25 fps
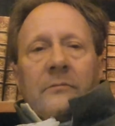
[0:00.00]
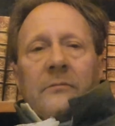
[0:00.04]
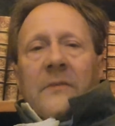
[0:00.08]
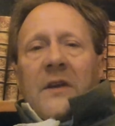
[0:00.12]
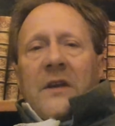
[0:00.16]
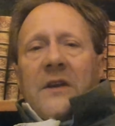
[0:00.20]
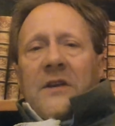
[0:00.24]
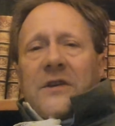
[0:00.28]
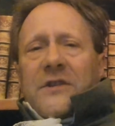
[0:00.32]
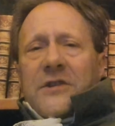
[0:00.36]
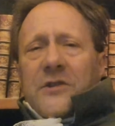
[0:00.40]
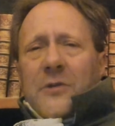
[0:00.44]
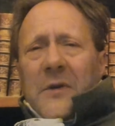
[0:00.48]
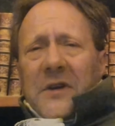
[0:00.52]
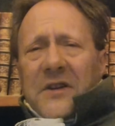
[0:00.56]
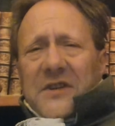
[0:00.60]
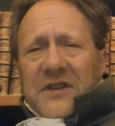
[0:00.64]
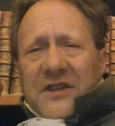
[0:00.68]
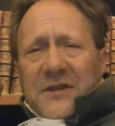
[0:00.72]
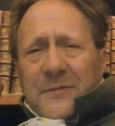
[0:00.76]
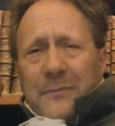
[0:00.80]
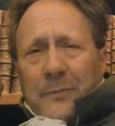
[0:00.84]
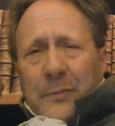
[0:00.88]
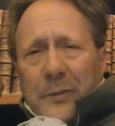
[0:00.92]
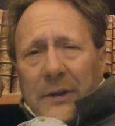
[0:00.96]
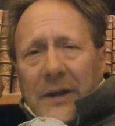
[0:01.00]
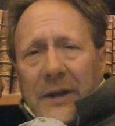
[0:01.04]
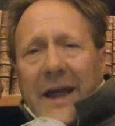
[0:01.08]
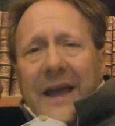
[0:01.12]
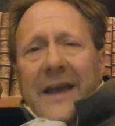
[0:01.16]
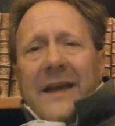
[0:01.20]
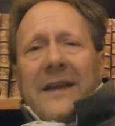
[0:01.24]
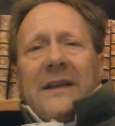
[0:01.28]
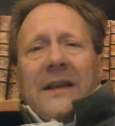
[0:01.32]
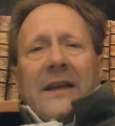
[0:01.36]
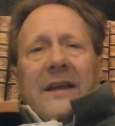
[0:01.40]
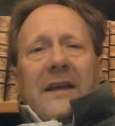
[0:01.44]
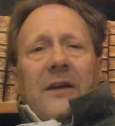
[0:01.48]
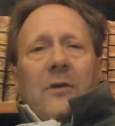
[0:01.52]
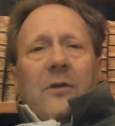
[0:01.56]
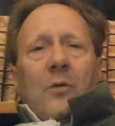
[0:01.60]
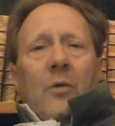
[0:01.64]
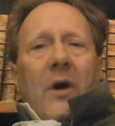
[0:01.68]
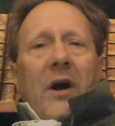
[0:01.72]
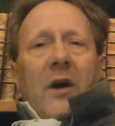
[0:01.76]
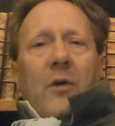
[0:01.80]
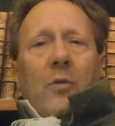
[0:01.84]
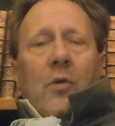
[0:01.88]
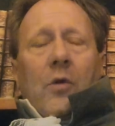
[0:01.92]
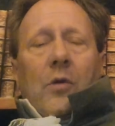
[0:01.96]
So explaining
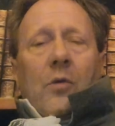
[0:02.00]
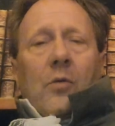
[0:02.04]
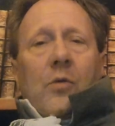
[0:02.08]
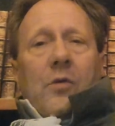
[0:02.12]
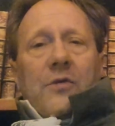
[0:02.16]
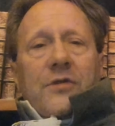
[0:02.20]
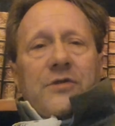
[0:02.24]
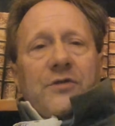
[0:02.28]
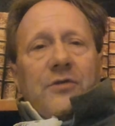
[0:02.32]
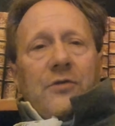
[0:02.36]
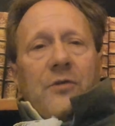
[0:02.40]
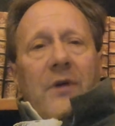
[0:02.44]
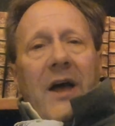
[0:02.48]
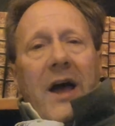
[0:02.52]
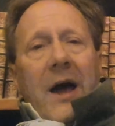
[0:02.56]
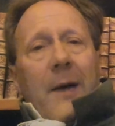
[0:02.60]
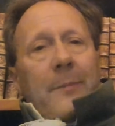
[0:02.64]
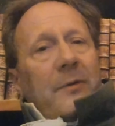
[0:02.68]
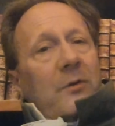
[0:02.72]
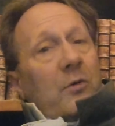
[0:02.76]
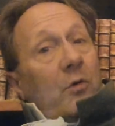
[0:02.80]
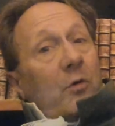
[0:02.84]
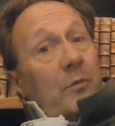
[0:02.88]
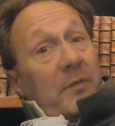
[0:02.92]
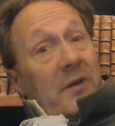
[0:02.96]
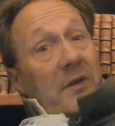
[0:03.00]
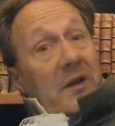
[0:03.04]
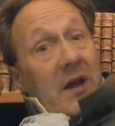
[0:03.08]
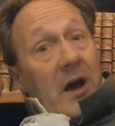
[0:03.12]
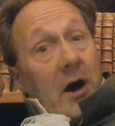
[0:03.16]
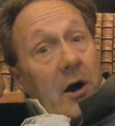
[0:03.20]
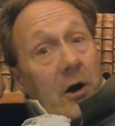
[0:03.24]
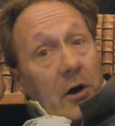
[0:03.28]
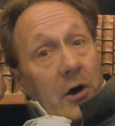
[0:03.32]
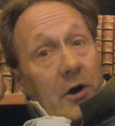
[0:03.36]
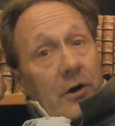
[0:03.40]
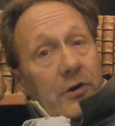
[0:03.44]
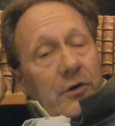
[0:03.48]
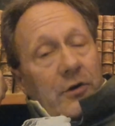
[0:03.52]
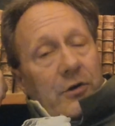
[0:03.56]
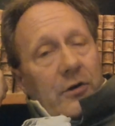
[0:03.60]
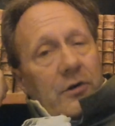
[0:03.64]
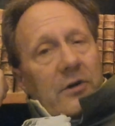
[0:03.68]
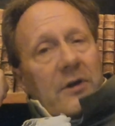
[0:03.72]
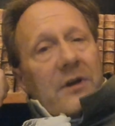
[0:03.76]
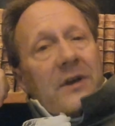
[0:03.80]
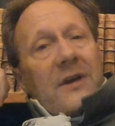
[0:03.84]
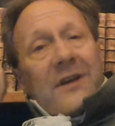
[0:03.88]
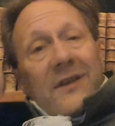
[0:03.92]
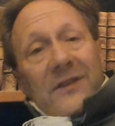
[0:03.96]
why World War II happened would be
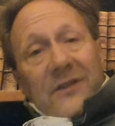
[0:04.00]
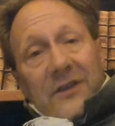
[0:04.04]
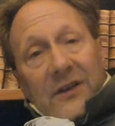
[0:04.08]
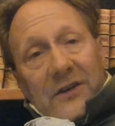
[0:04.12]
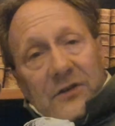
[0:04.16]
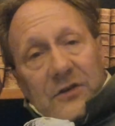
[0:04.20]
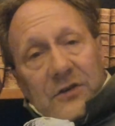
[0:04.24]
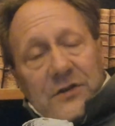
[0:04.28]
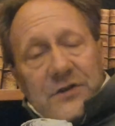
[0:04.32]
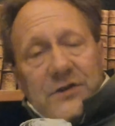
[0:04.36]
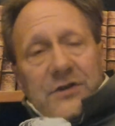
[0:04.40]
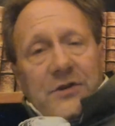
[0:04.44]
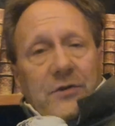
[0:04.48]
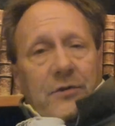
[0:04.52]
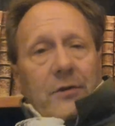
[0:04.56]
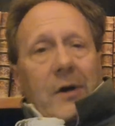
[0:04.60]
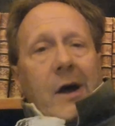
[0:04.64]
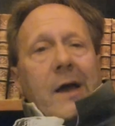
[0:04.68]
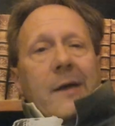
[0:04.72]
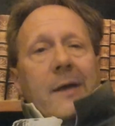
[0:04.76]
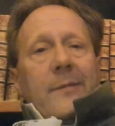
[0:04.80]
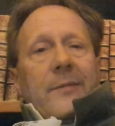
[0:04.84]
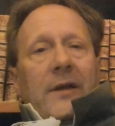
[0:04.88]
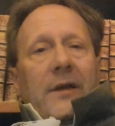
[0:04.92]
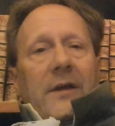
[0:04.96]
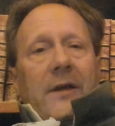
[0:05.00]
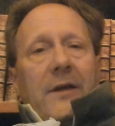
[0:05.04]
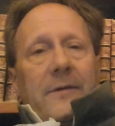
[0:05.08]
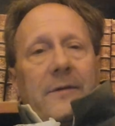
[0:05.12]
harder than describing it.